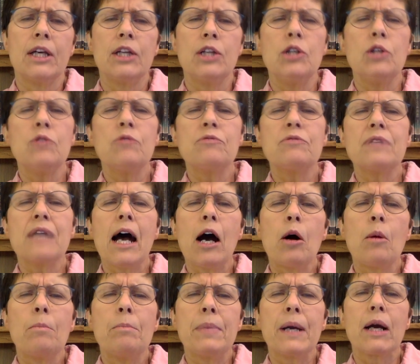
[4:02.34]
You've
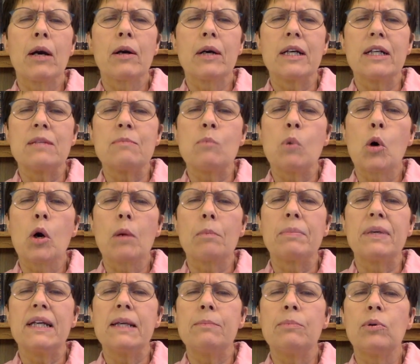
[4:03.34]
now buried more
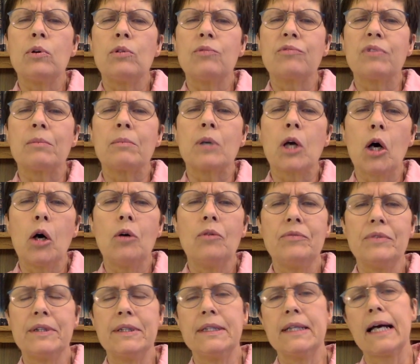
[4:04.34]
people from
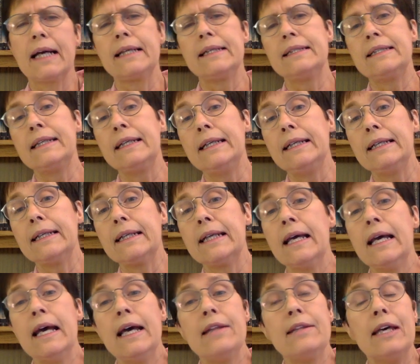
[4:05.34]
COVID-19
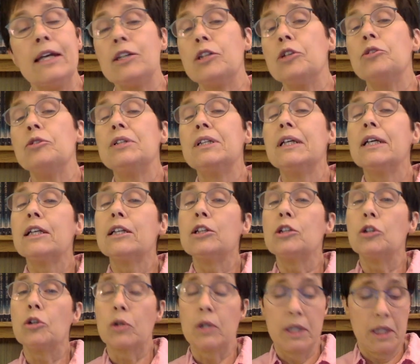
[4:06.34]
than you did
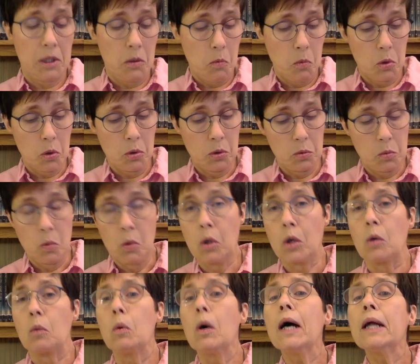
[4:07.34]
during World
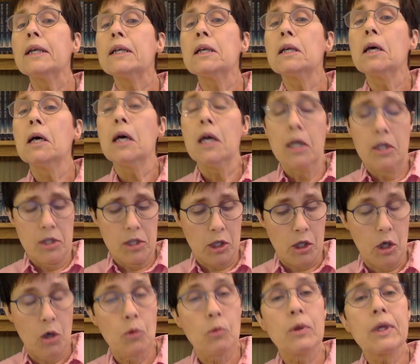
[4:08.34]
War I, the
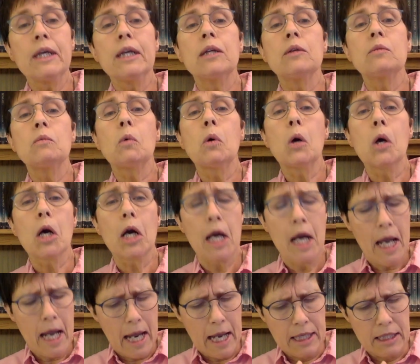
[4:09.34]
Korean War,
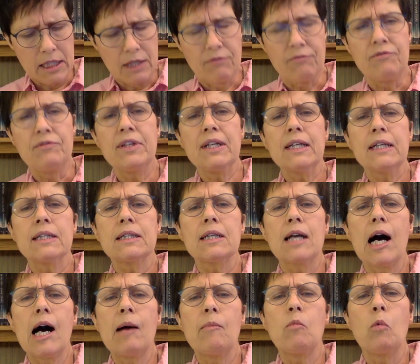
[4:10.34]
and the
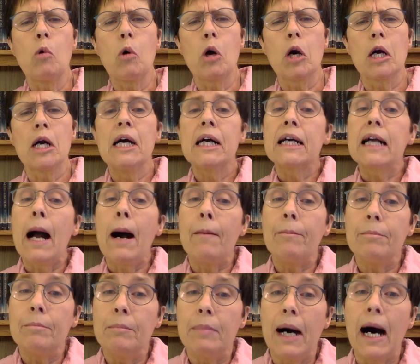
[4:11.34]
Vietnam War
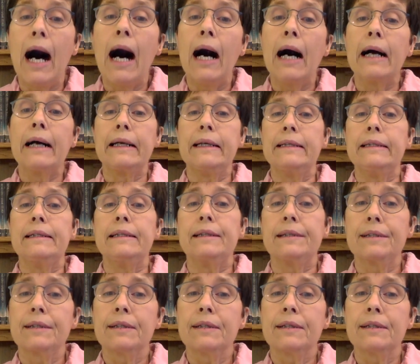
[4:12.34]
combined.